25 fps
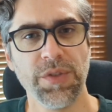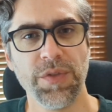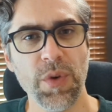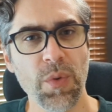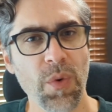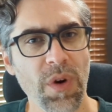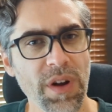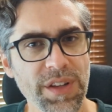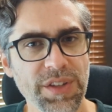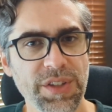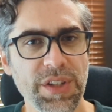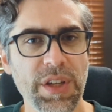
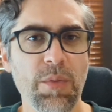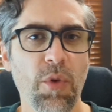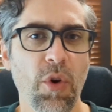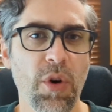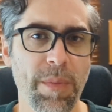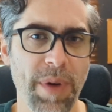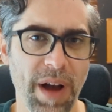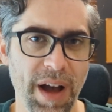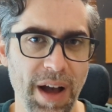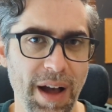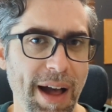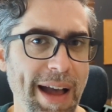want to see more
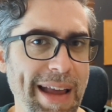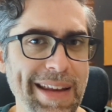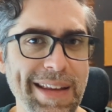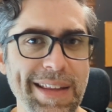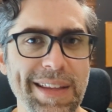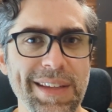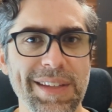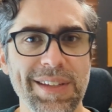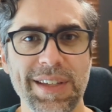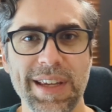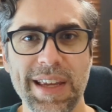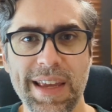behind
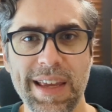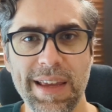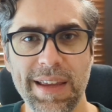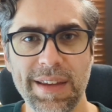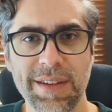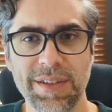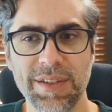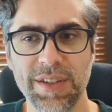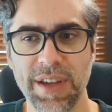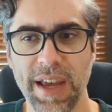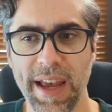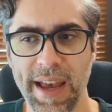the
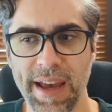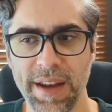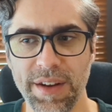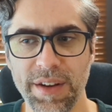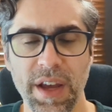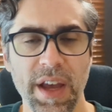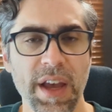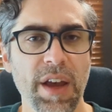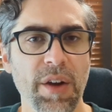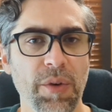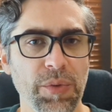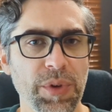scenes and
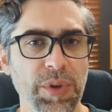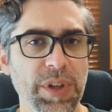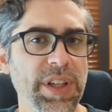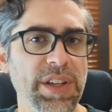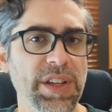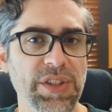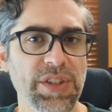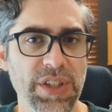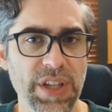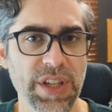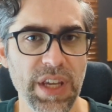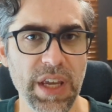really
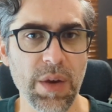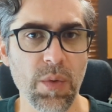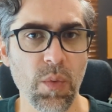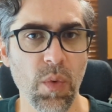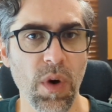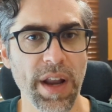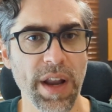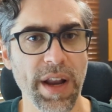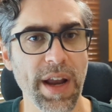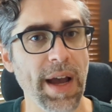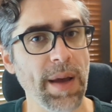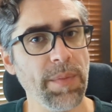see
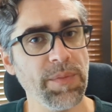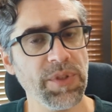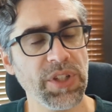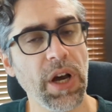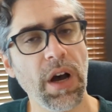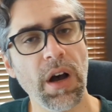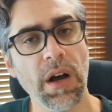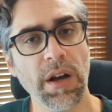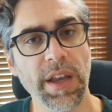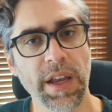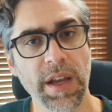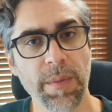what I'm
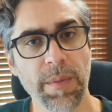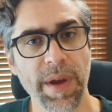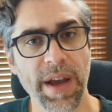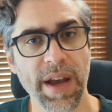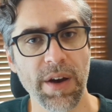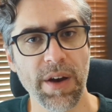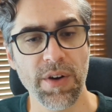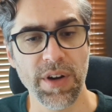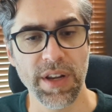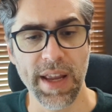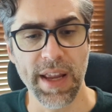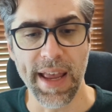talking
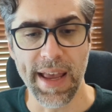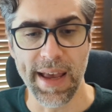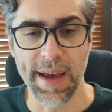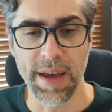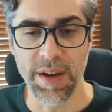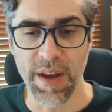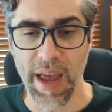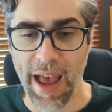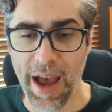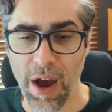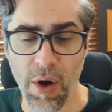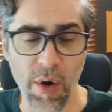about
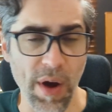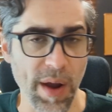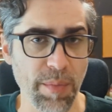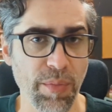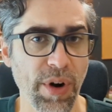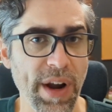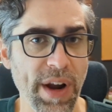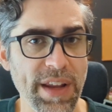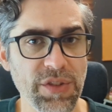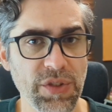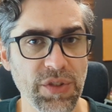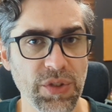and how I
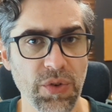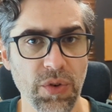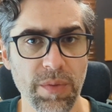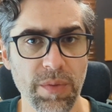brainstorm